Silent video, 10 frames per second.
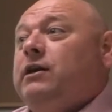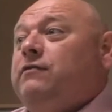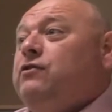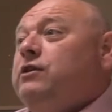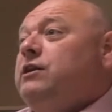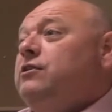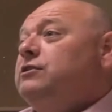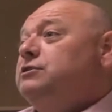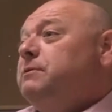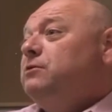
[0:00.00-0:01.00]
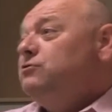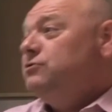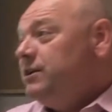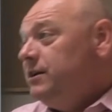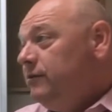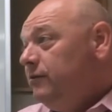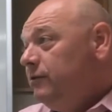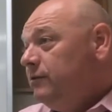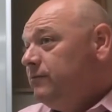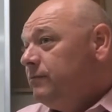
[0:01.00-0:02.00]
and if you can hear in a spiritual
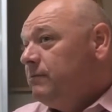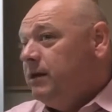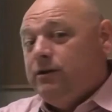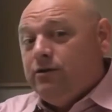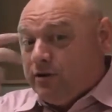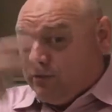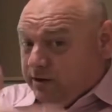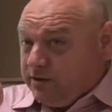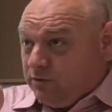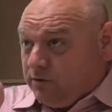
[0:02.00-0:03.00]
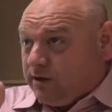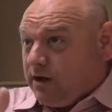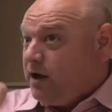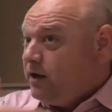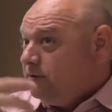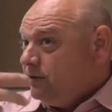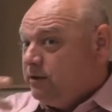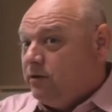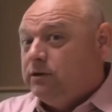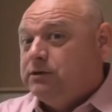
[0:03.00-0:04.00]
sense, meaning you can read the Word of God
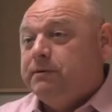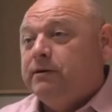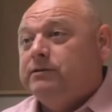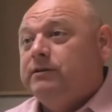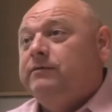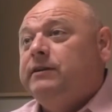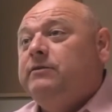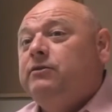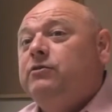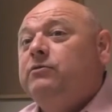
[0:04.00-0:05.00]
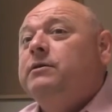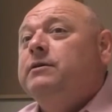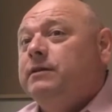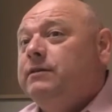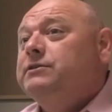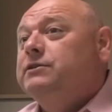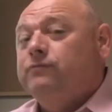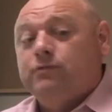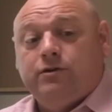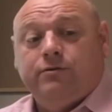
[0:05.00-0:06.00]
and the Holy Spirit is living in you, then this
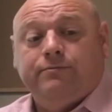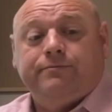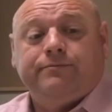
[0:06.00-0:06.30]
is for you.